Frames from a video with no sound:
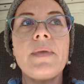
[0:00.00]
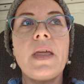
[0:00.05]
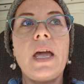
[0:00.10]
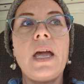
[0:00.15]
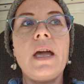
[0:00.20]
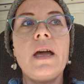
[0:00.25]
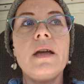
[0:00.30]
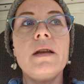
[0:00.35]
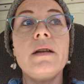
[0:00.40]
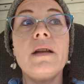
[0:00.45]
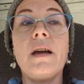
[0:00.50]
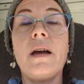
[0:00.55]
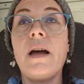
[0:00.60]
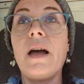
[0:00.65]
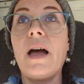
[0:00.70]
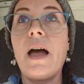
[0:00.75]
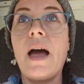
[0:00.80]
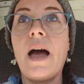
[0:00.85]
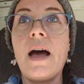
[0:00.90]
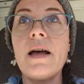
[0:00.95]
and
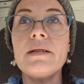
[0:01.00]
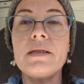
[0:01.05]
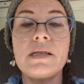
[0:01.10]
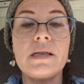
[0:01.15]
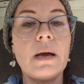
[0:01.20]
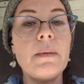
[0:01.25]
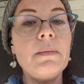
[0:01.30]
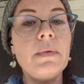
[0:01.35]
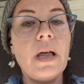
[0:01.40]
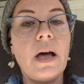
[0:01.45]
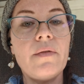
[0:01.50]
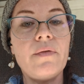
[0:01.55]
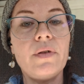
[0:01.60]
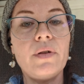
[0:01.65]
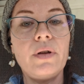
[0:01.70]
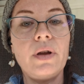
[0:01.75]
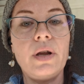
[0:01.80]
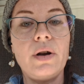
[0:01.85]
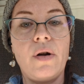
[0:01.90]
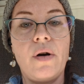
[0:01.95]
at some
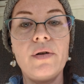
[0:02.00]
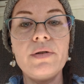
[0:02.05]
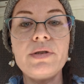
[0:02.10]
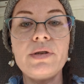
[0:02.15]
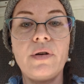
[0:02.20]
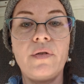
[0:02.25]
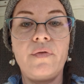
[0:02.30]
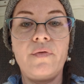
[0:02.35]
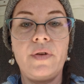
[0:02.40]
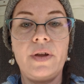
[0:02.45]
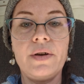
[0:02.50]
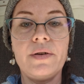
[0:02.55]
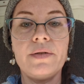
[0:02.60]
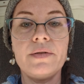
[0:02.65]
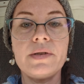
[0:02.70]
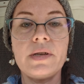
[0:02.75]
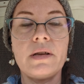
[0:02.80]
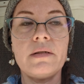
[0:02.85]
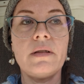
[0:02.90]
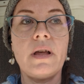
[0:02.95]
level, it also
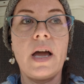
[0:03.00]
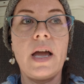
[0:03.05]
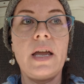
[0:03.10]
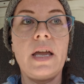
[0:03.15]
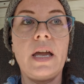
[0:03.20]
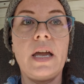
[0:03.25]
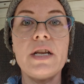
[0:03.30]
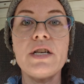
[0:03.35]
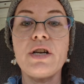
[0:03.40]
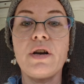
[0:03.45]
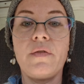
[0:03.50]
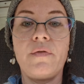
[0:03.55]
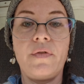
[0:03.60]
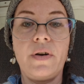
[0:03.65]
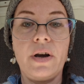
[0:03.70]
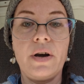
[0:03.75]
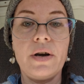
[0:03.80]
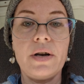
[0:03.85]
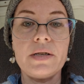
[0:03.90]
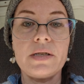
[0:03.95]
feels like
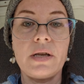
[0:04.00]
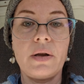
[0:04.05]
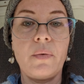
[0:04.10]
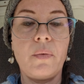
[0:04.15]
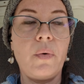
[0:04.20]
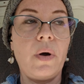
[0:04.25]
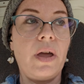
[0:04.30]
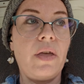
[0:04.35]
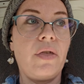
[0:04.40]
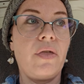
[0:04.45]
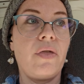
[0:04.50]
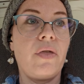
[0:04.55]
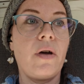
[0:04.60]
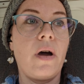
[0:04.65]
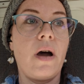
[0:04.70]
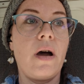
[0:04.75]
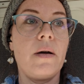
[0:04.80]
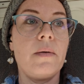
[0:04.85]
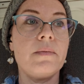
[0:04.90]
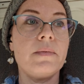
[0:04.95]
interference with
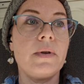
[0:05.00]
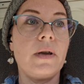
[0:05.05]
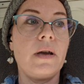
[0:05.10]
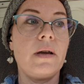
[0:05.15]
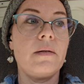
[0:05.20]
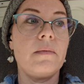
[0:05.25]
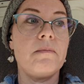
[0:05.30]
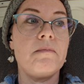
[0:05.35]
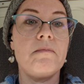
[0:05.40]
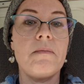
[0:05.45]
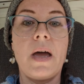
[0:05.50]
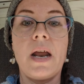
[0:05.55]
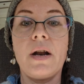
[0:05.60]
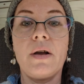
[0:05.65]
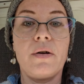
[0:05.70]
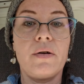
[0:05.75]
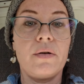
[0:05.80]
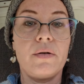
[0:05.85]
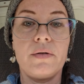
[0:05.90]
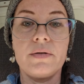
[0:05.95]
um,
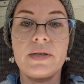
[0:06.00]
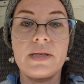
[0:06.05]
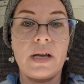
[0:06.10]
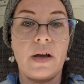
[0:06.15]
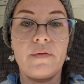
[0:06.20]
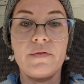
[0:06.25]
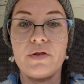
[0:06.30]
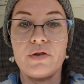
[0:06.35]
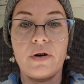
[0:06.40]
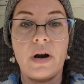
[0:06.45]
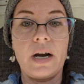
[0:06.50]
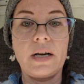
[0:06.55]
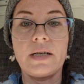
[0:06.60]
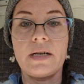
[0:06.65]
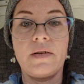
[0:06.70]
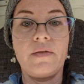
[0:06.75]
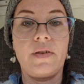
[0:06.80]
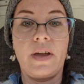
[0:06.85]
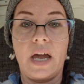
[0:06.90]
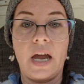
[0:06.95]
medical self
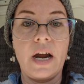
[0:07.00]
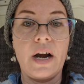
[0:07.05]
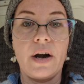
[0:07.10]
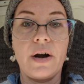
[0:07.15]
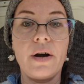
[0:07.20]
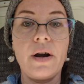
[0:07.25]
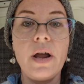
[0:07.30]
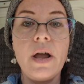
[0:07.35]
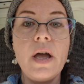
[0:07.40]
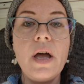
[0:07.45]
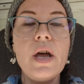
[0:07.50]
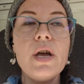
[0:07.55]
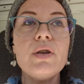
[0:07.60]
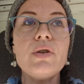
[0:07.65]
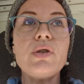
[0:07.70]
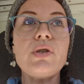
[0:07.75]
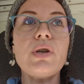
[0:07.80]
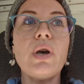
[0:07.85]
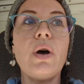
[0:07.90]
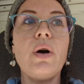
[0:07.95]
directive care.
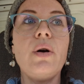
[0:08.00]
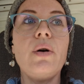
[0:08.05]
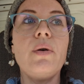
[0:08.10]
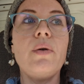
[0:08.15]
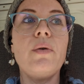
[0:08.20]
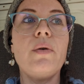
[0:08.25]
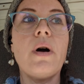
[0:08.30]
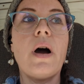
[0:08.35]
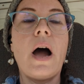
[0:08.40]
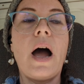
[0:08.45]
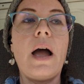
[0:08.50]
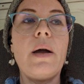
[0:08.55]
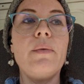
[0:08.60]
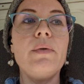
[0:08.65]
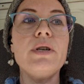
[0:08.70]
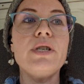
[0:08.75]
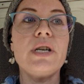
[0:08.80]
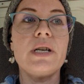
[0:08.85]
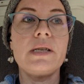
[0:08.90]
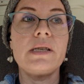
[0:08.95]
So I
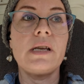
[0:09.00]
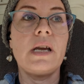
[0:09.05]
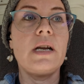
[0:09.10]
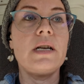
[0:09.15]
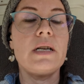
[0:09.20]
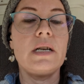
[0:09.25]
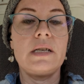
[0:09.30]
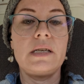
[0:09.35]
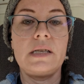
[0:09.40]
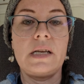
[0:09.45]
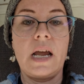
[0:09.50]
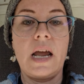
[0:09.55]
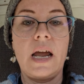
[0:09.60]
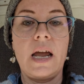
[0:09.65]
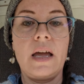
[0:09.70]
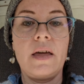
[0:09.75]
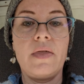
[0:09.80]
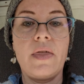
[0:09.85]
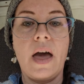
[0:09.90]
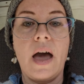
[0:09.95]
would just like to
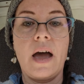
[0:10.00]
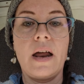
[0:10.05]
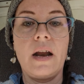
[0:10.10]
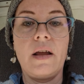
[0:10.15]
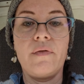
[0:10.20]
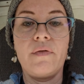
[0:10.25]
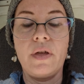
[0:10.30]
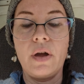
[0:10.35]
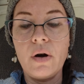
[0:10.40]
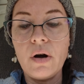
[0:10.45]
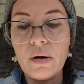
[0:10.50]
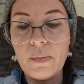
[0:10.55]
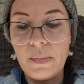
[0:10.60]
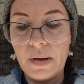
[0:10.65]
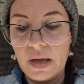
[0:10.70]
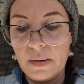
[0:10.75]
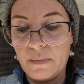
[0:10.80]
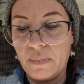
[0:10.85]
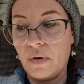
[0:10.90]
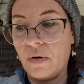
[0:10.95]
say that if there are
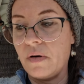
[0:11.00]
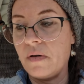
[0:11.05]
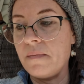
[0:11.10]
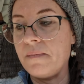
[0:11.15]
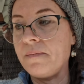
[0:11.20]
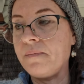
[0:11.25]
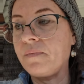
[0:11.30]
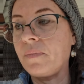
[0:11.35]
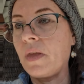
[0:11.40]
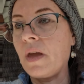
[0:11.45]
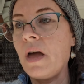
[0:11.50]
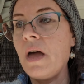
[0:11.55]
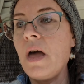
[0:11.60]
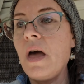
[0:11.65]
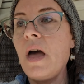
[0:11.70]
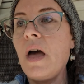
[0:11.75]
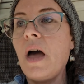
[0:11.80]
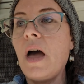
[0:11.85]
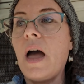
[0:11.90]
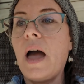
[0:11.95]
people
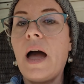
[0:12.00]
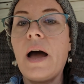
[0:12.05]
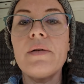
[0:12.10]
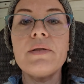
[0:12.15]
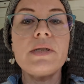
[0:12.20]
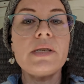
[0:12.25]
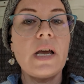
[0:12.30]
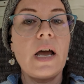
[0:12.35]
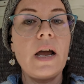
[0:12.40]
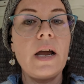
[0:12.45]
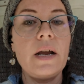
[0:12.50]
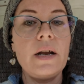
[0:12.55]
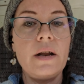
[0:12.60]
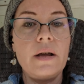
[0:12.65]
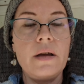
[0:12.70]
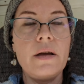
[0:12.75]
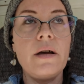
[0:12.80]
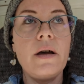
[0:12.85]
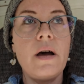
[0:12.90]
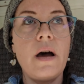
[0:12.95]
outside
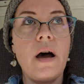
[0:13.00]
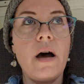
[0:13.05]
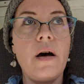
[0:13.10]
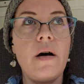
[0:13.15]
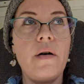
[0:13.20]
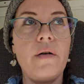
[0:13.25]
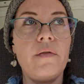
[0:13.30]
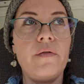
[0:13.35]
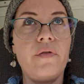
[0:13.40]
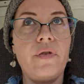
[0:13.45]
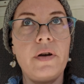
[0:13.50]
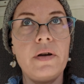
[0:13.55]
of